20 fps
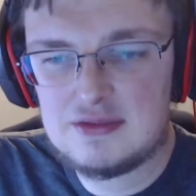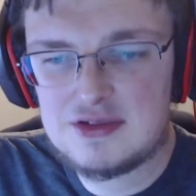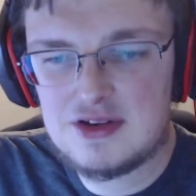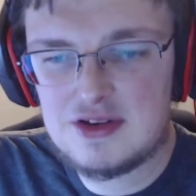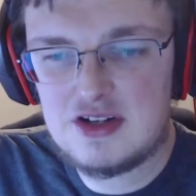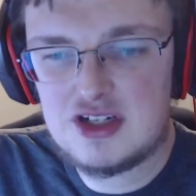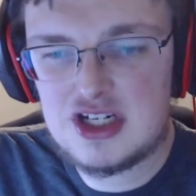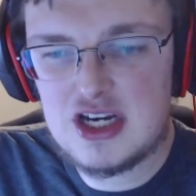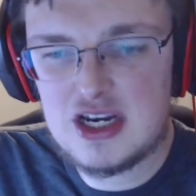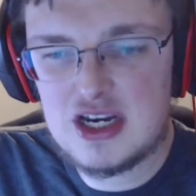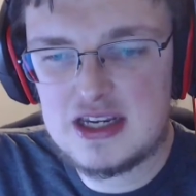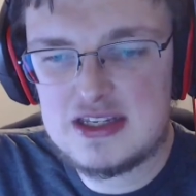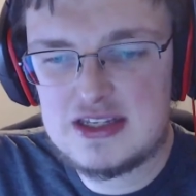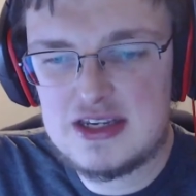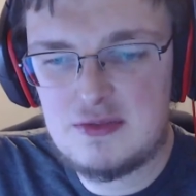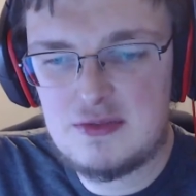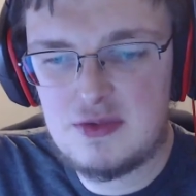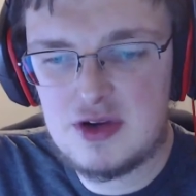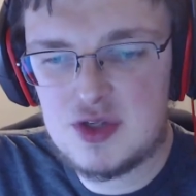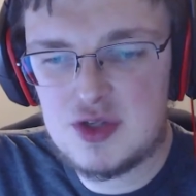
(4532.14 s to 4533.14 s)
was going to check and
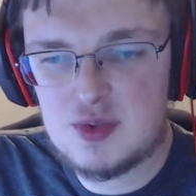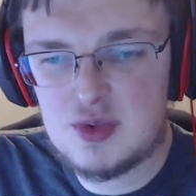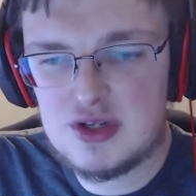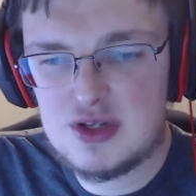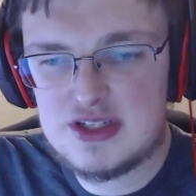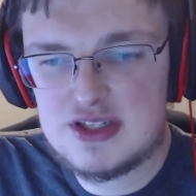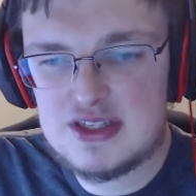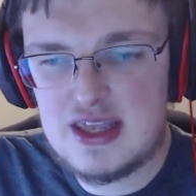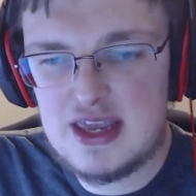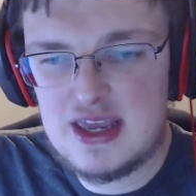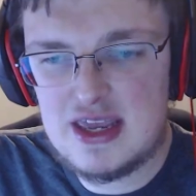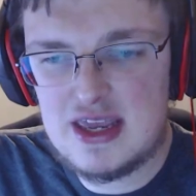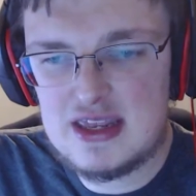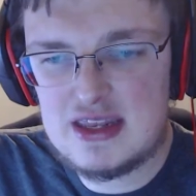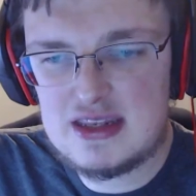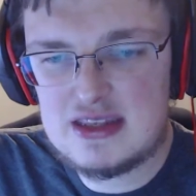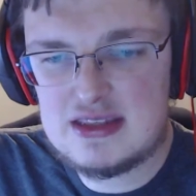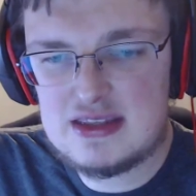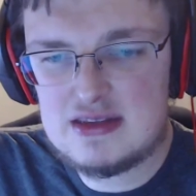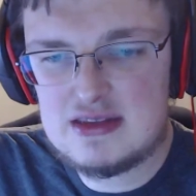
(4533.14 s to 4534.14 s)
see which ones
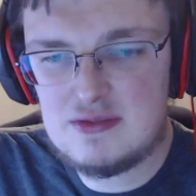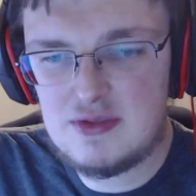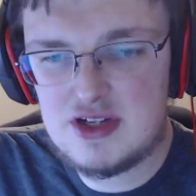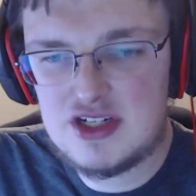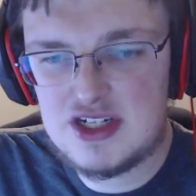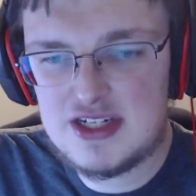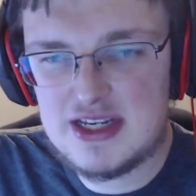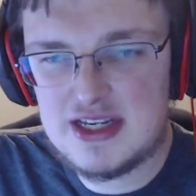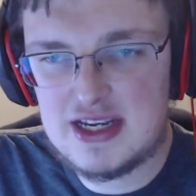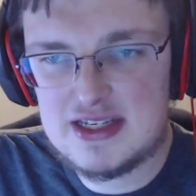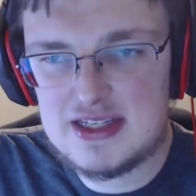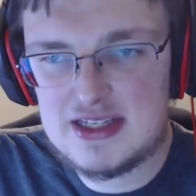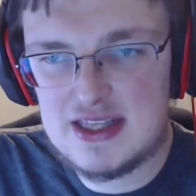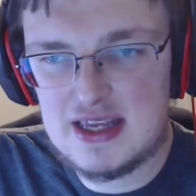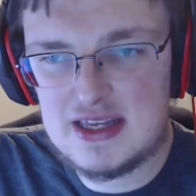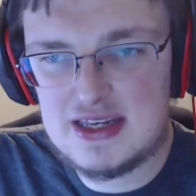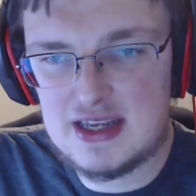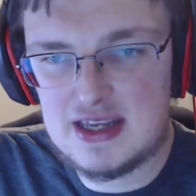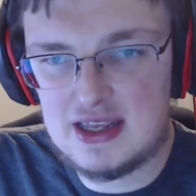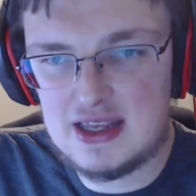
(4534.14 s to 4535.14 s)
they, which tests
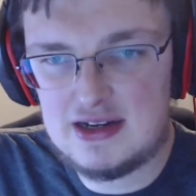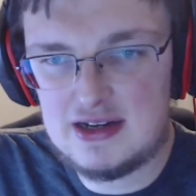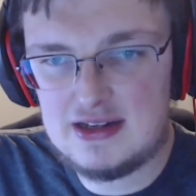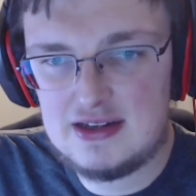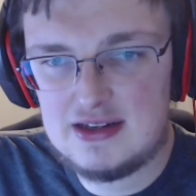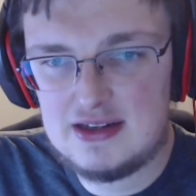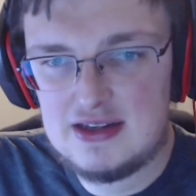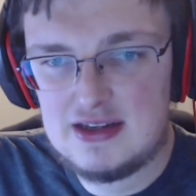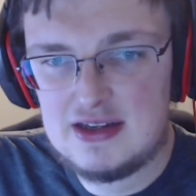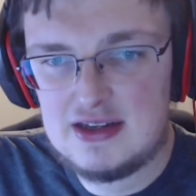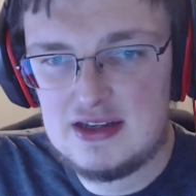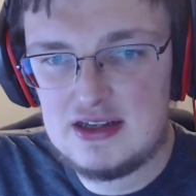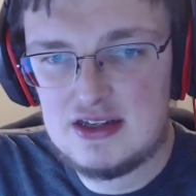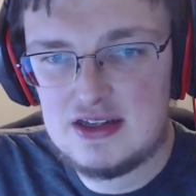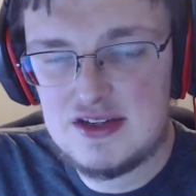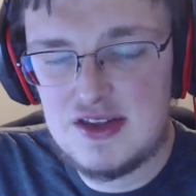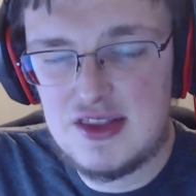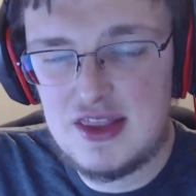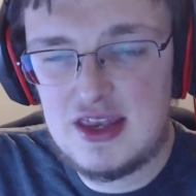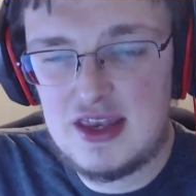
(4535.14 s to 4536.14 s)
they did.
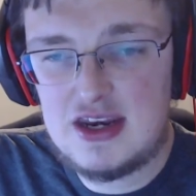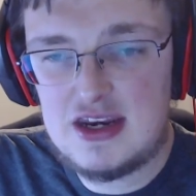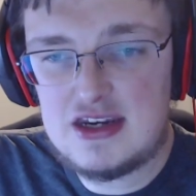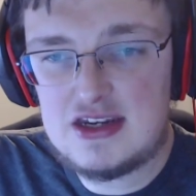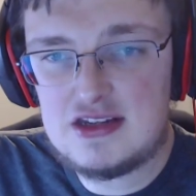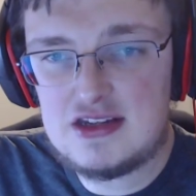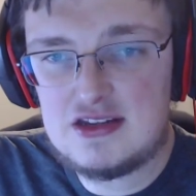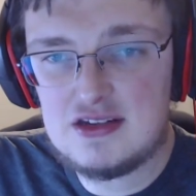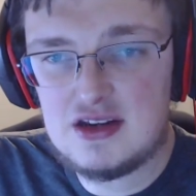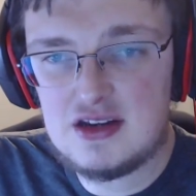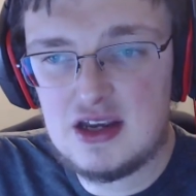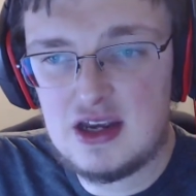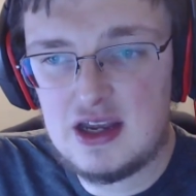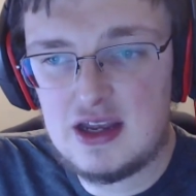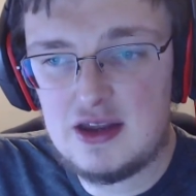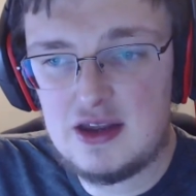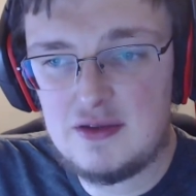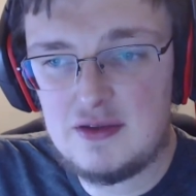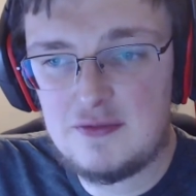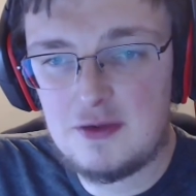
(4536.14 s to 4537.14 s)
So they did,
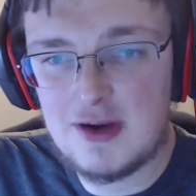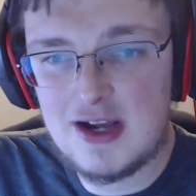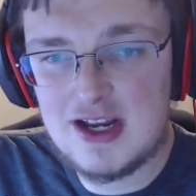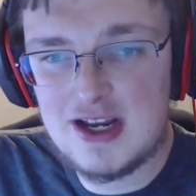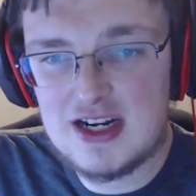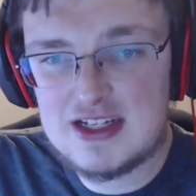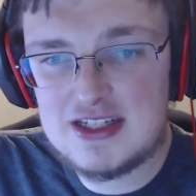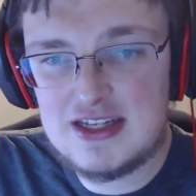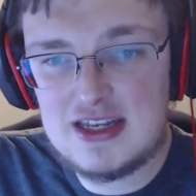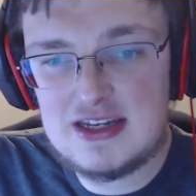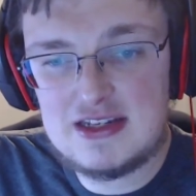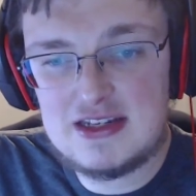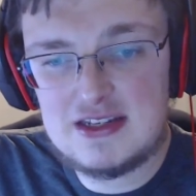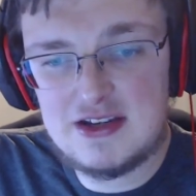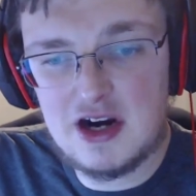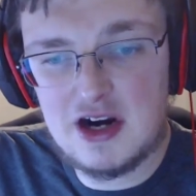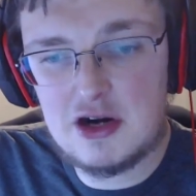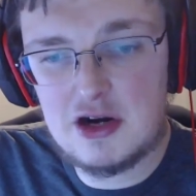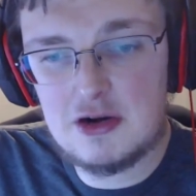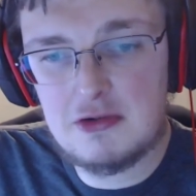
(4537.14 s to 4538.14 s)
uh, Pharonix did
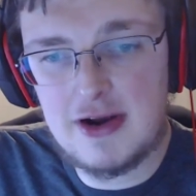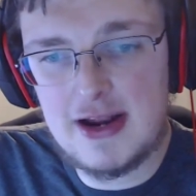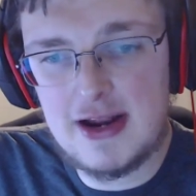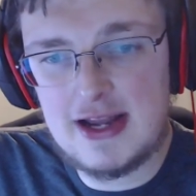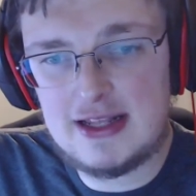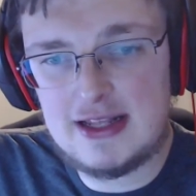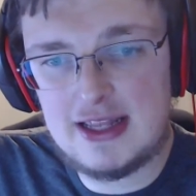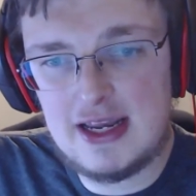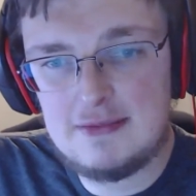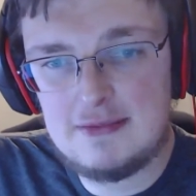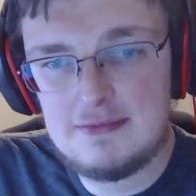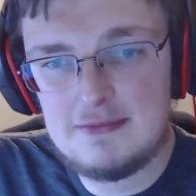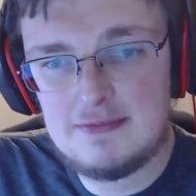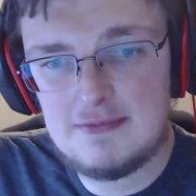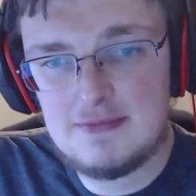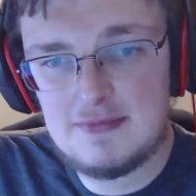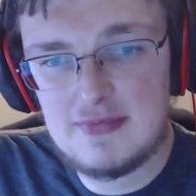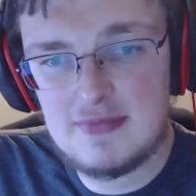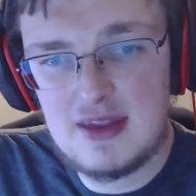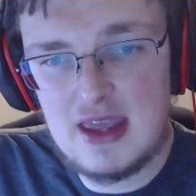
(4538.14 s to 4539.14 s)
Dirt Rally,
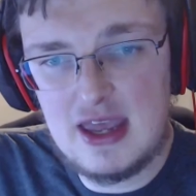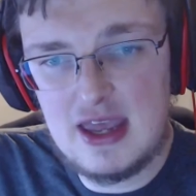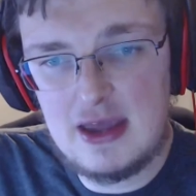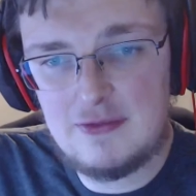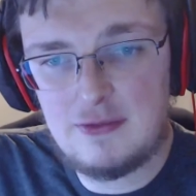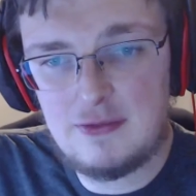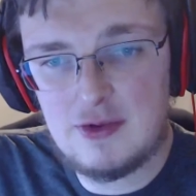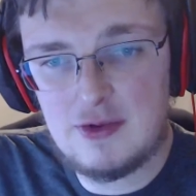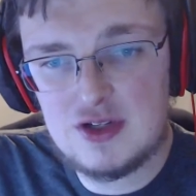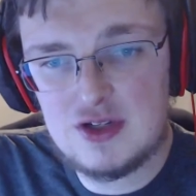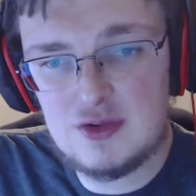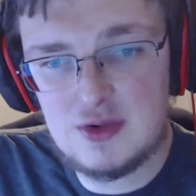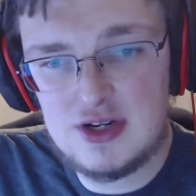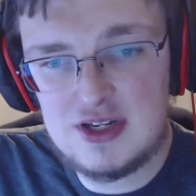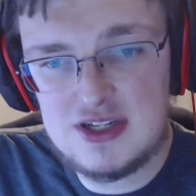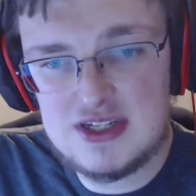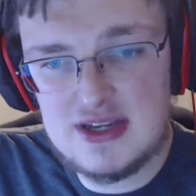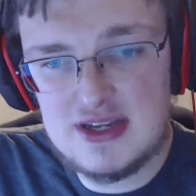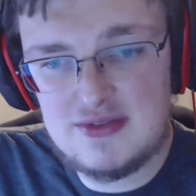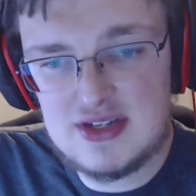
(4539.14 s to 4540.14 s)
F one twenty
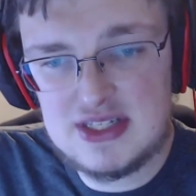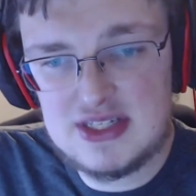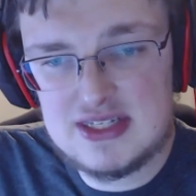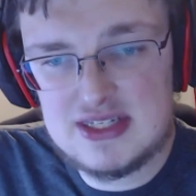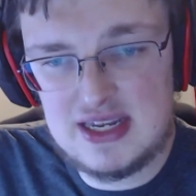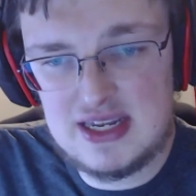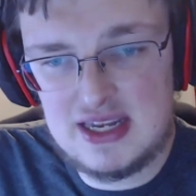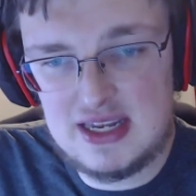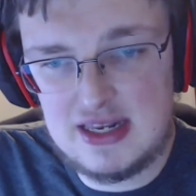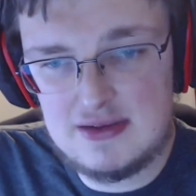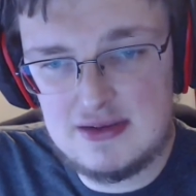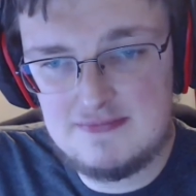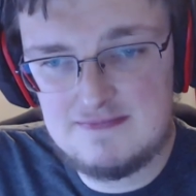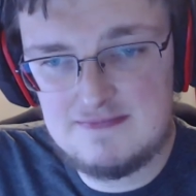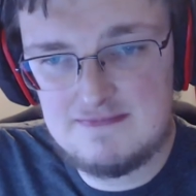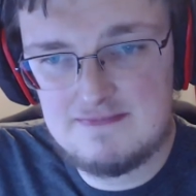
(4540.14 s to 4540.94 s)
seventeen,